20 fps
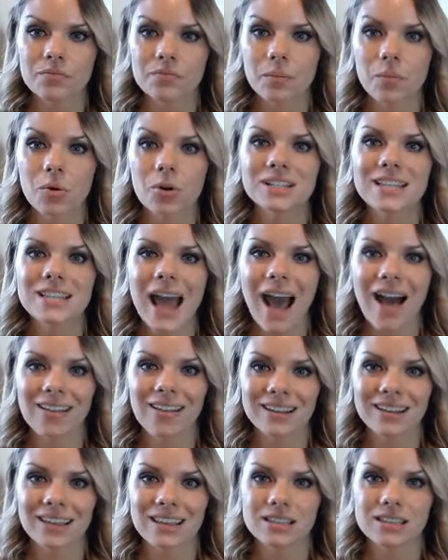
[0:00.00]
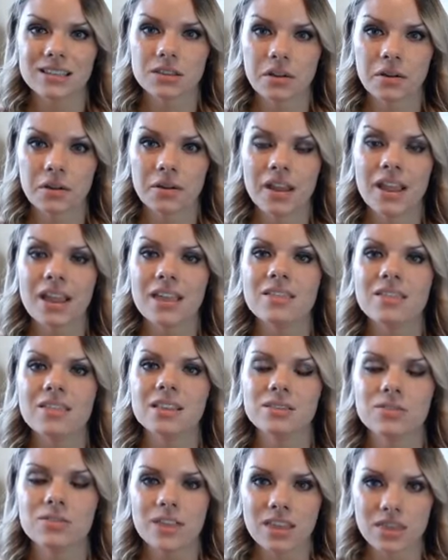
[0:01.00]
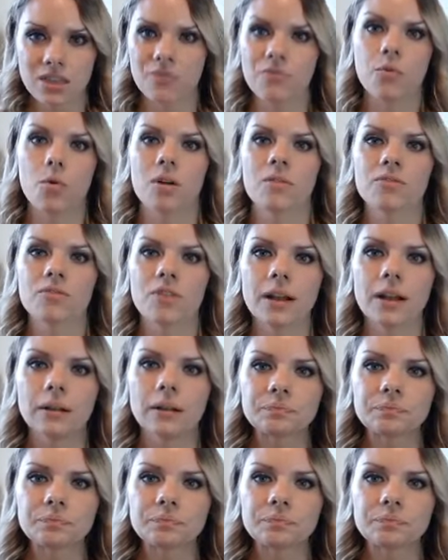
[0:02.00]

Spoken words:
mortality is it's in their forefront.